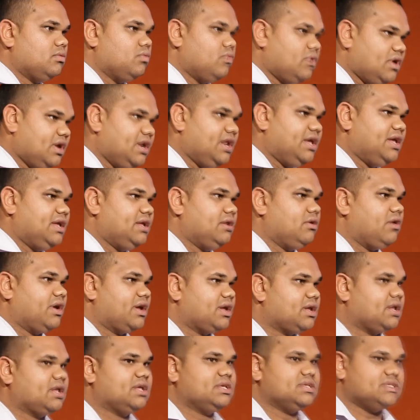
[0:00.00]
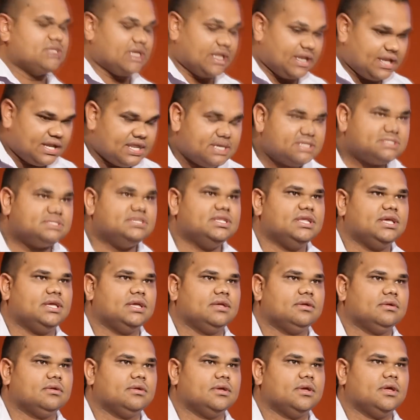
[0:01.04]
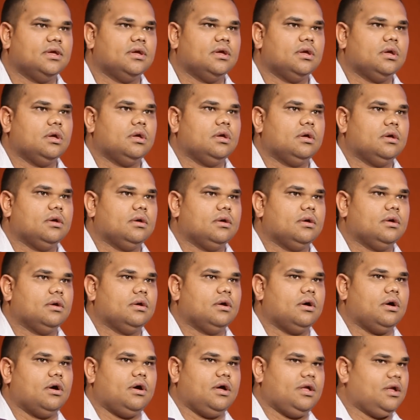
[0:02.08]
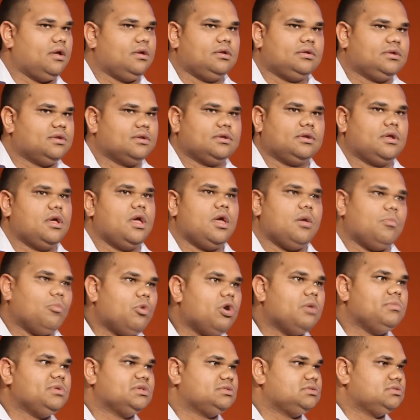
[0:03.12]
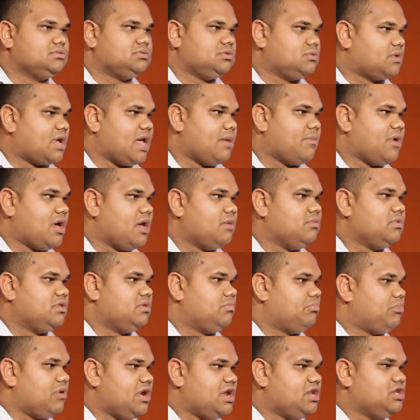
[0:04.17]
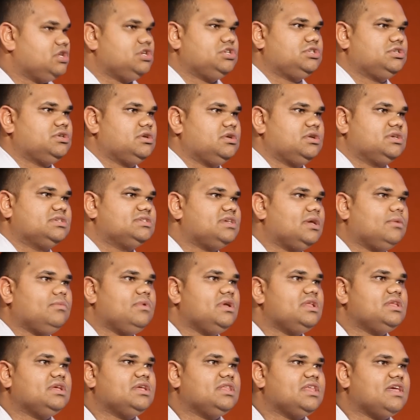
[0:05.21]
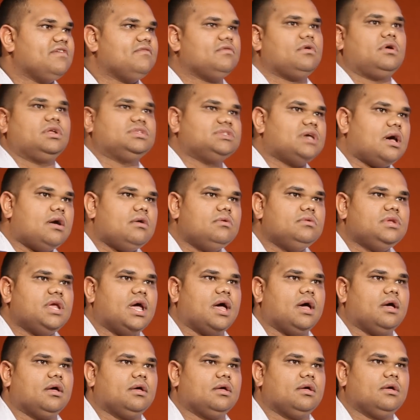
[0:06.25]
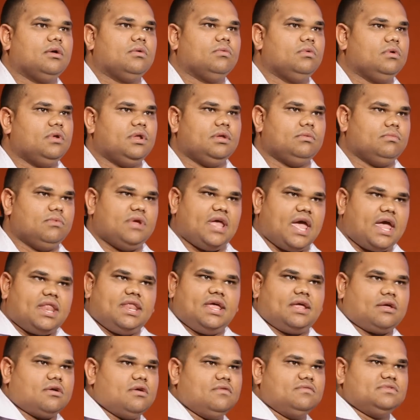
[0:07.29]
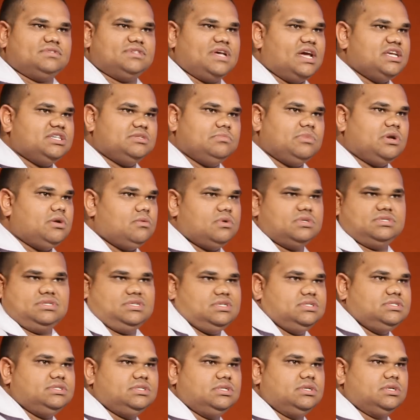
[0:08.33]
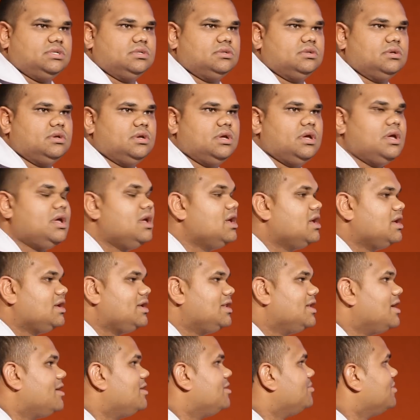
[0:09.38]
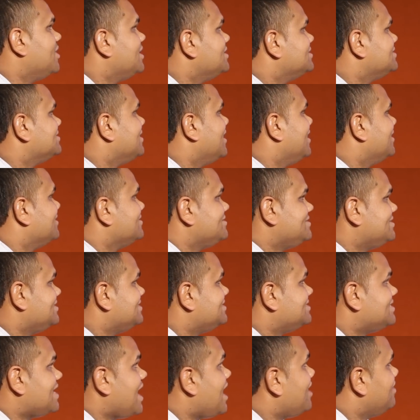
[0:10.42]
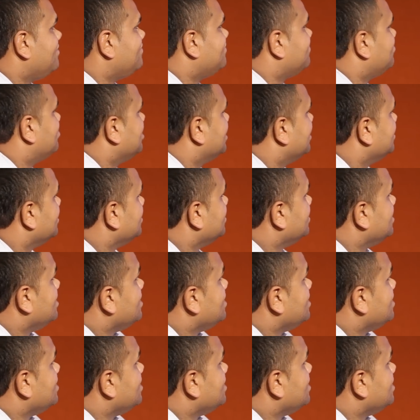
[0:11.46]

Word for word: really, like listening. I, my missus will come home with a brand new shirt and I say, Where did you get that? I told you. We had that conversation, but I wasn't listening. You know what I mean? So she's safe, but